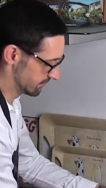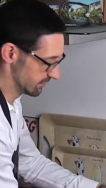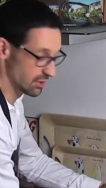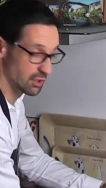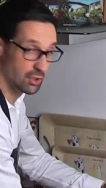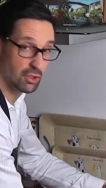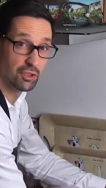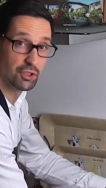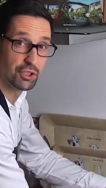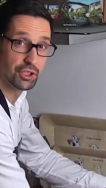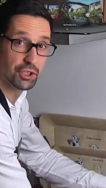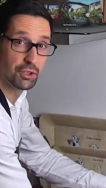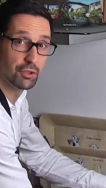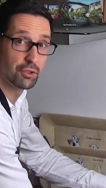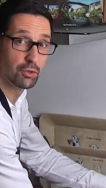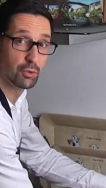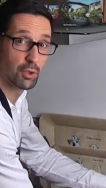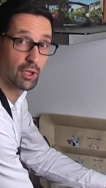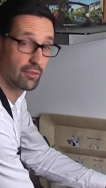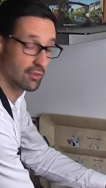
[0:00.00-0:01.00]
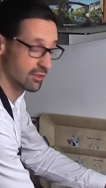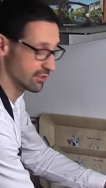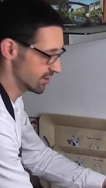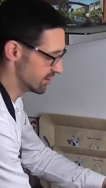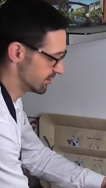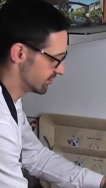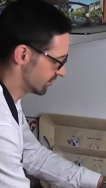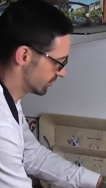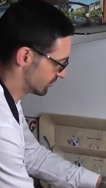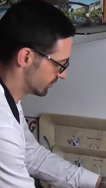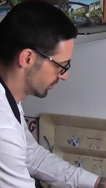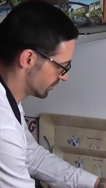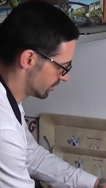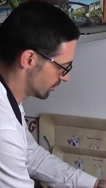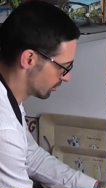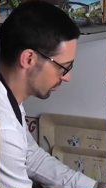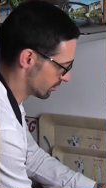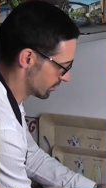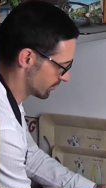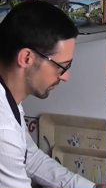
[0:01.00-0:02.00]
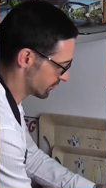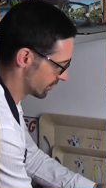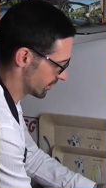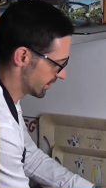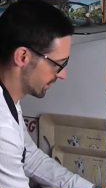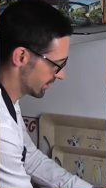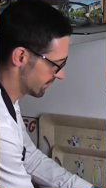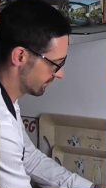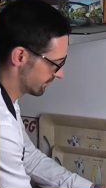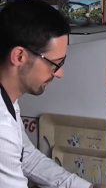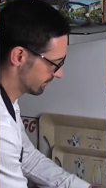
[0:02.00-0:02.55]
You can choose whatever's easiest for you, what you've got in.